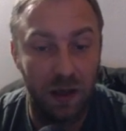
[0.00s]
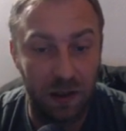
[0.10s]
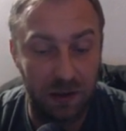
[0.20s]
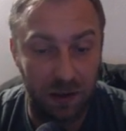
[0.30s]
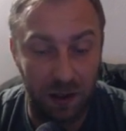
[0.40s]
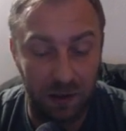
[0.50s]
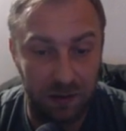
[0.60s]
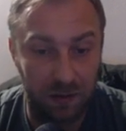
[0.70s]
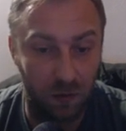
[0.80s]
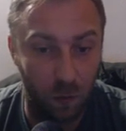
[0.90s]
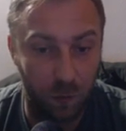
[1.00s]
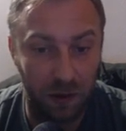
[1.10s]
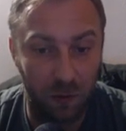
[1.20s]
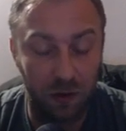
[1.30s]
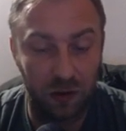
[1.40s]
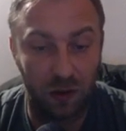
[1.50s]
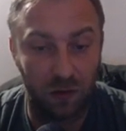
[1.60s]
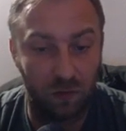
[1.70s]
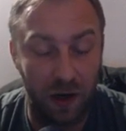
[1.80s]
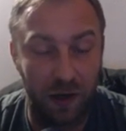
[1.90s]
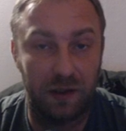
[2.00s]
is a nice opening which you can try.